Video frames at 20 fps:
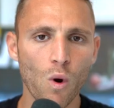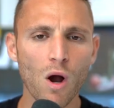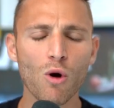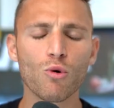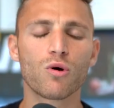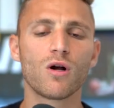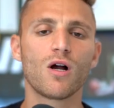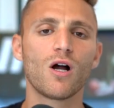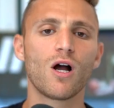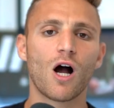
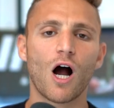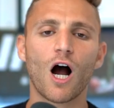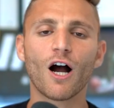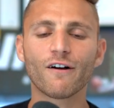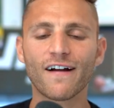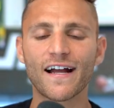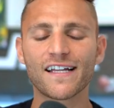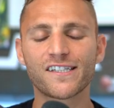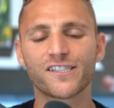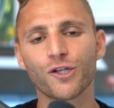Woo! All
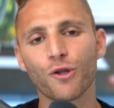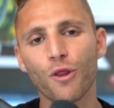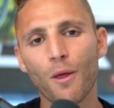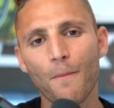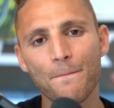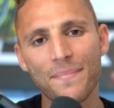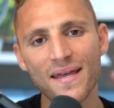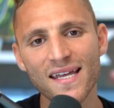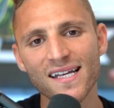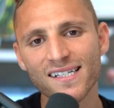right, so the
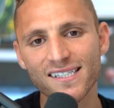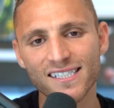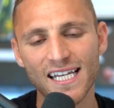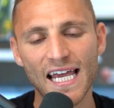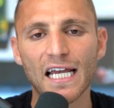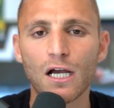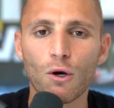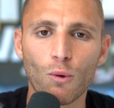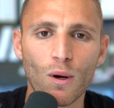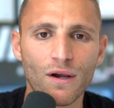big
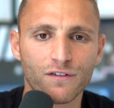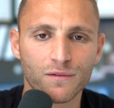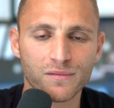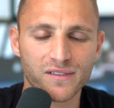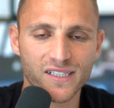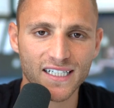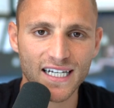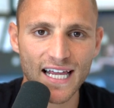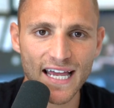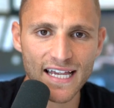takeaway from
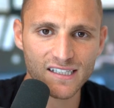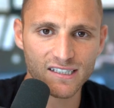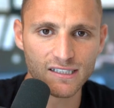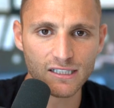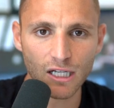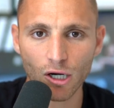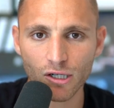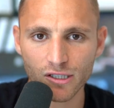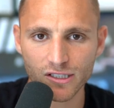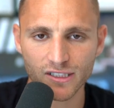today's
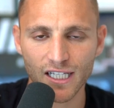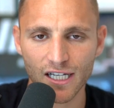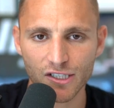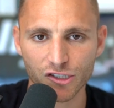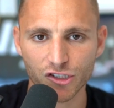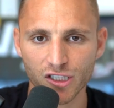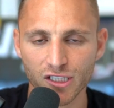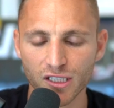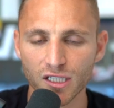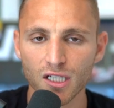dunk
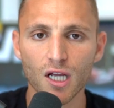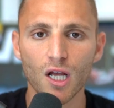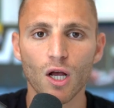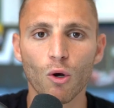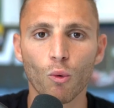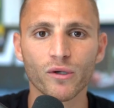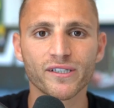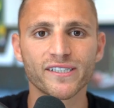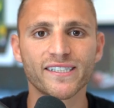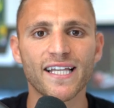session
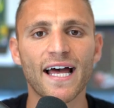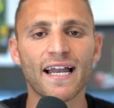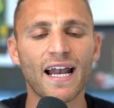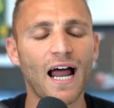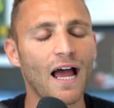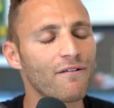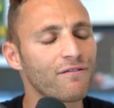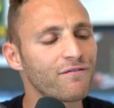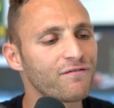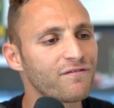was that
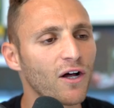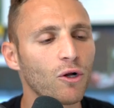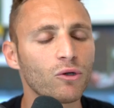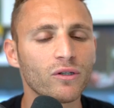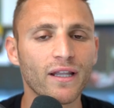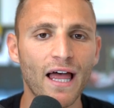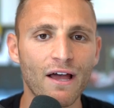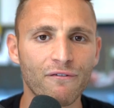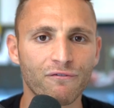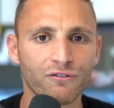I
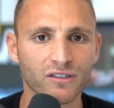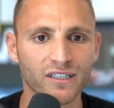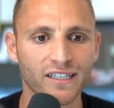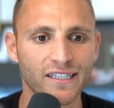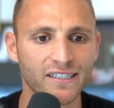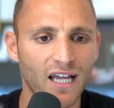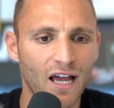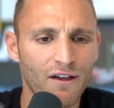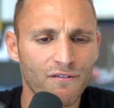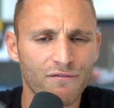felt
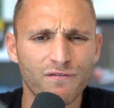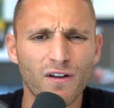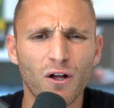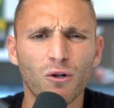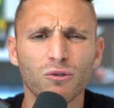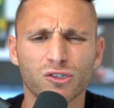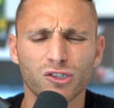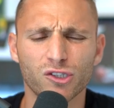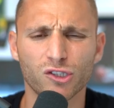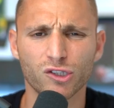effortless. I
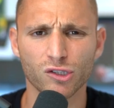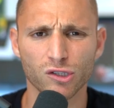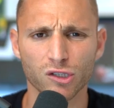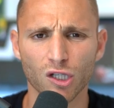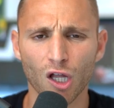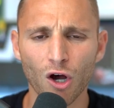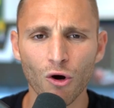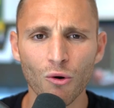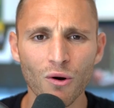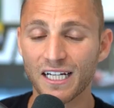felt
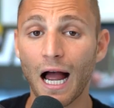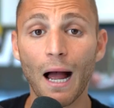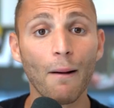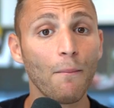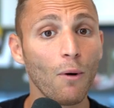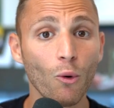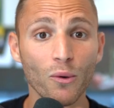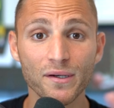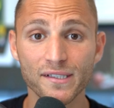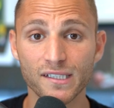slow. I'm
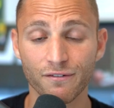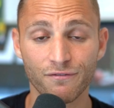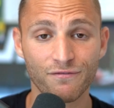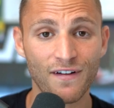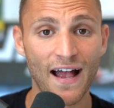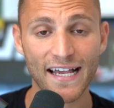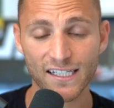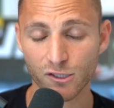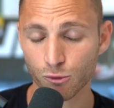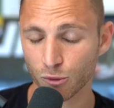always the
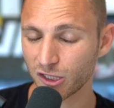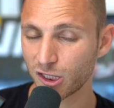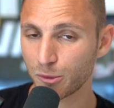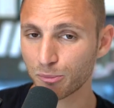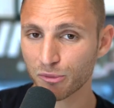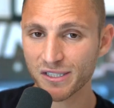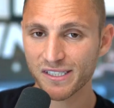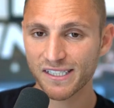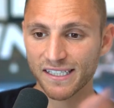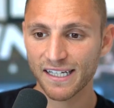fast one
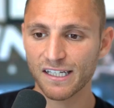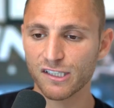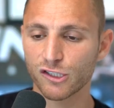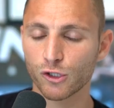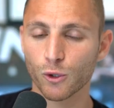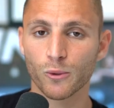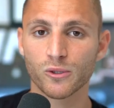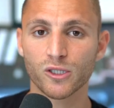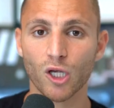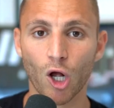sprinting in,
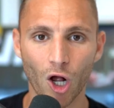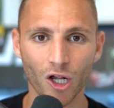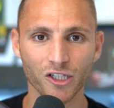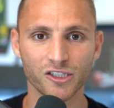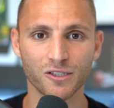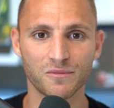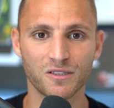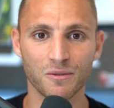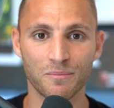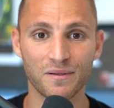so it was
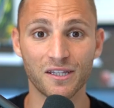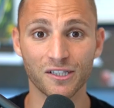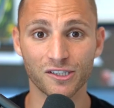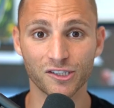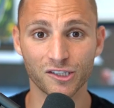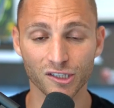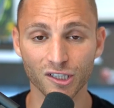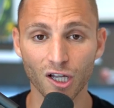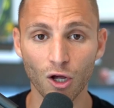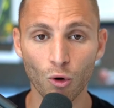awesome to be the
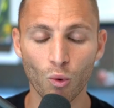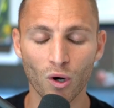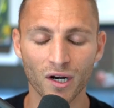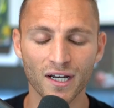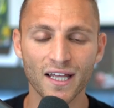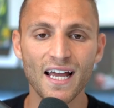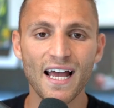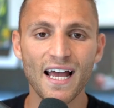slow one,